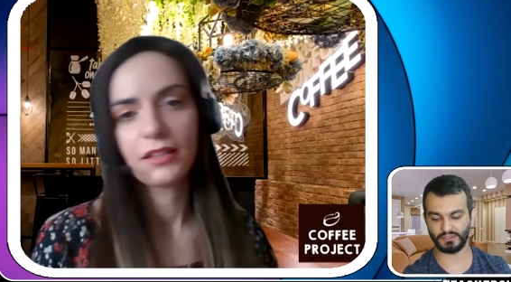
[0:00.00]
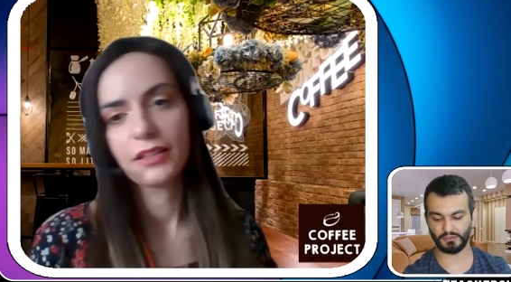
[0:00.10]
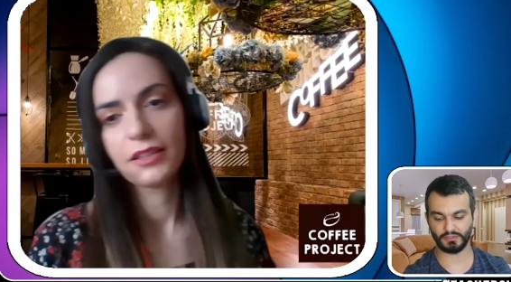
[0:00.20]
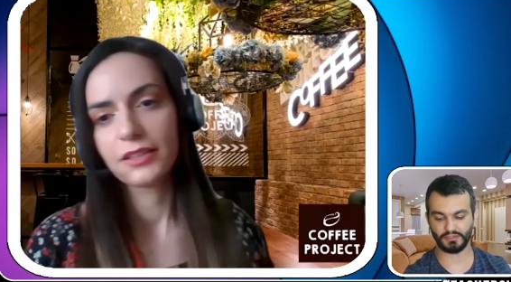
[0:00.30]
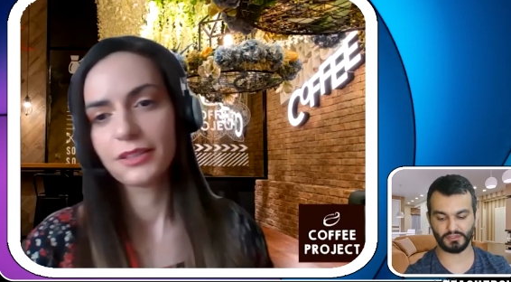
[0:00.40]

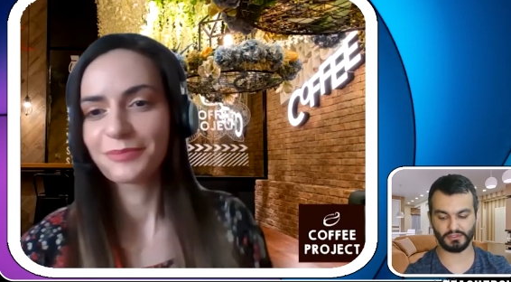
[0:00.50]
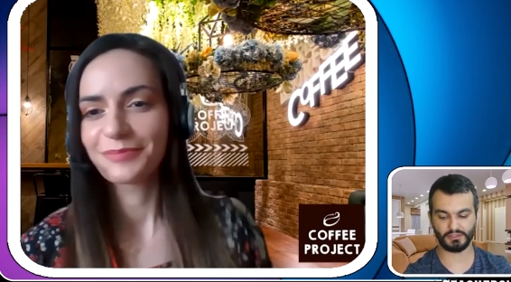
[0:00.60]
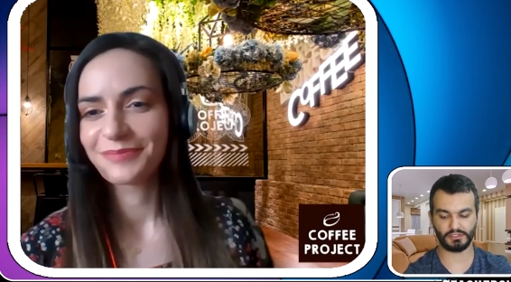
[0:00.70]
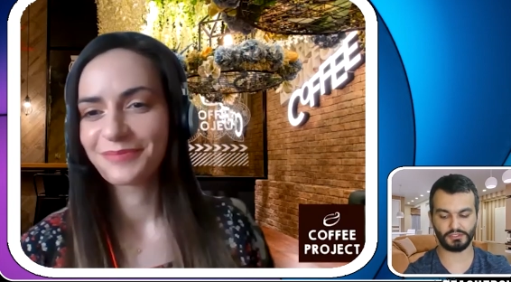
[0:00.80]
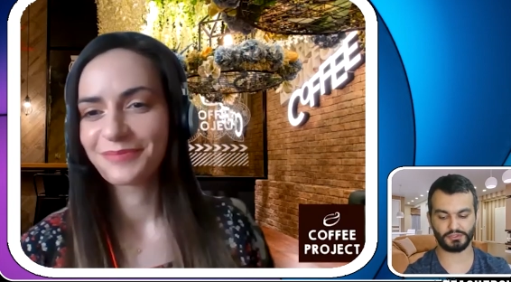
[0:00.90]
Speaker 1: American
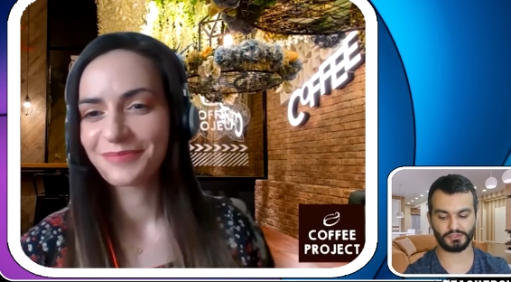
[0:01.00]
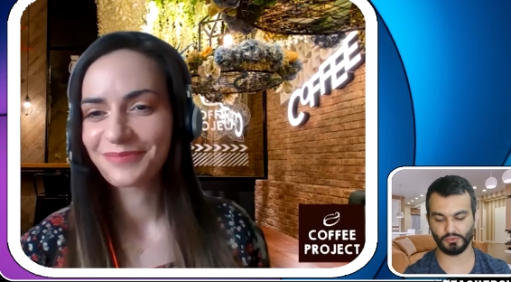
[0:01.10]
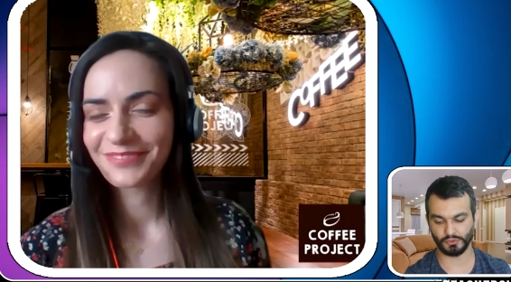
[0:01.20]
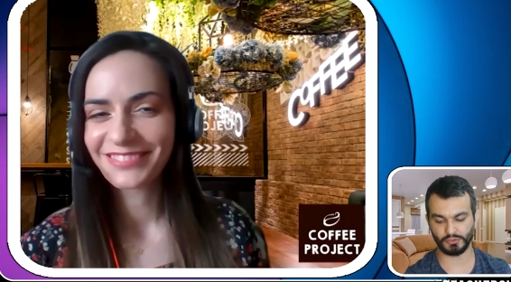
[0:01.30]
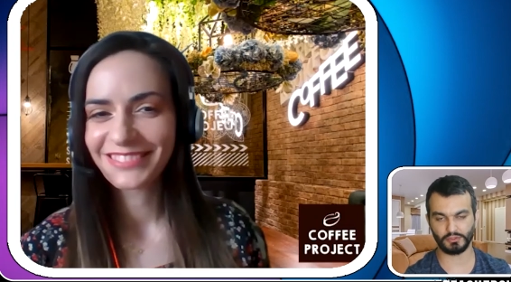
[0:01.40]
English
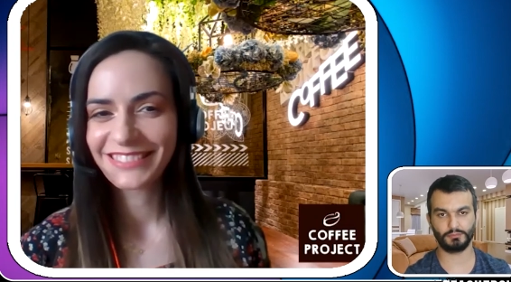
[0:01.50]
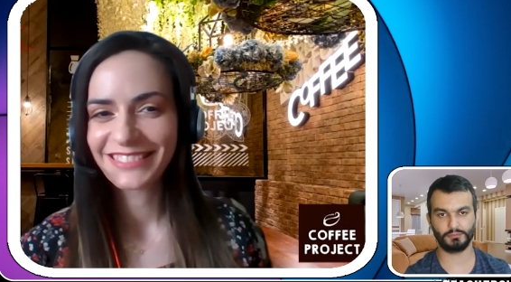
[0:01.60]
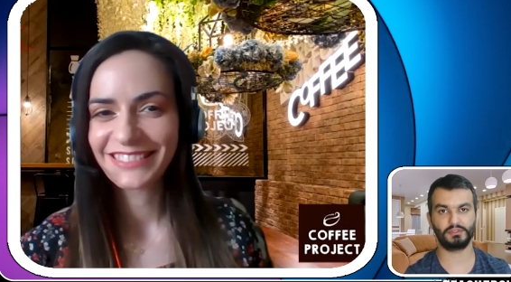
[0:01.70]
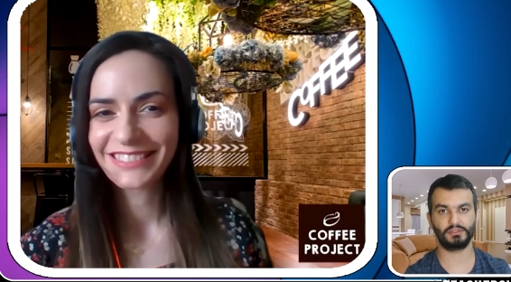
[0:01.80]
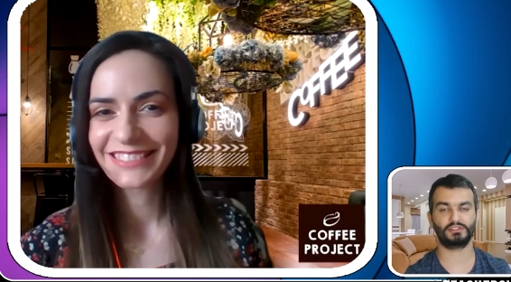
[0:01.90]
or
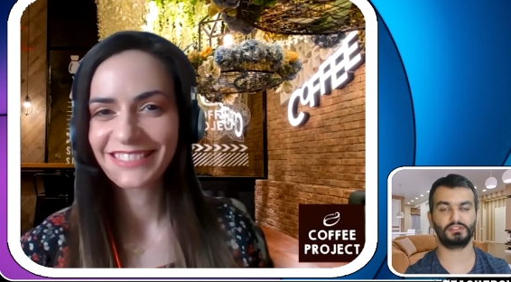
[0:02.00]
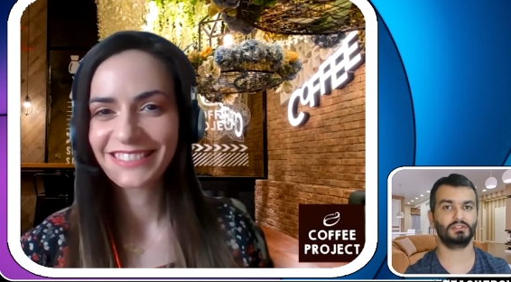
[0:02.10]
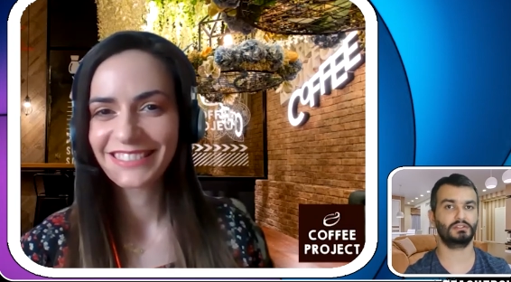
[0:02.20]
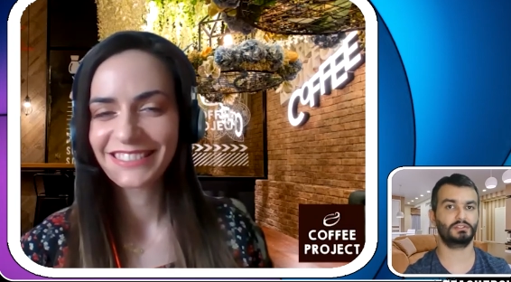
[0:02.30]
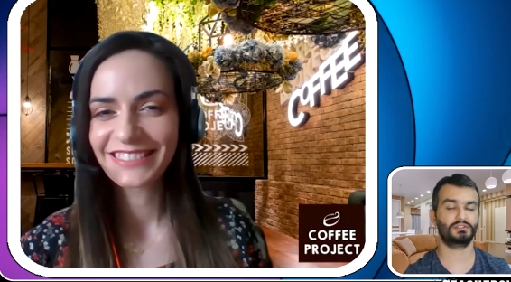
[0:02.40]
British
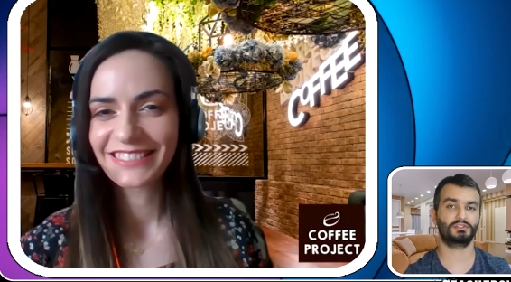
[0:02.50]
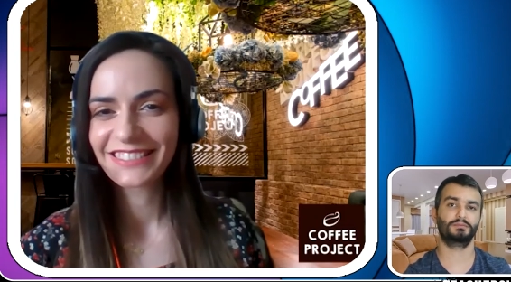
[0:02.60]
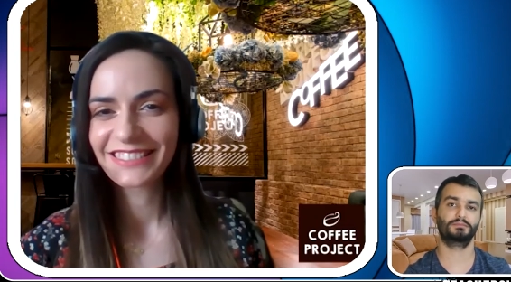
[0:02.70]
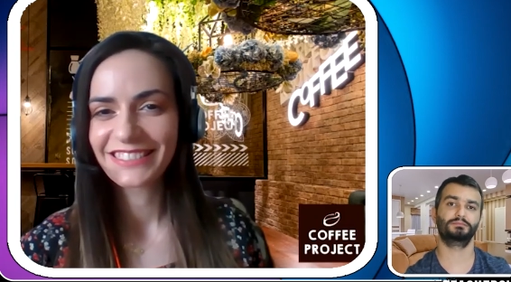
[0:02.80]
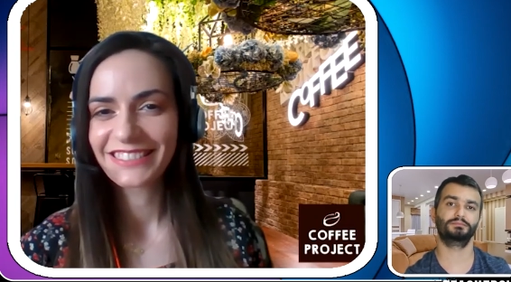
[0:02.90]
English?
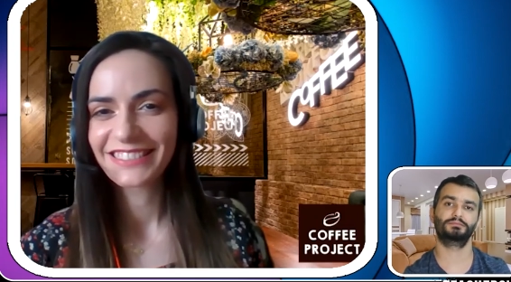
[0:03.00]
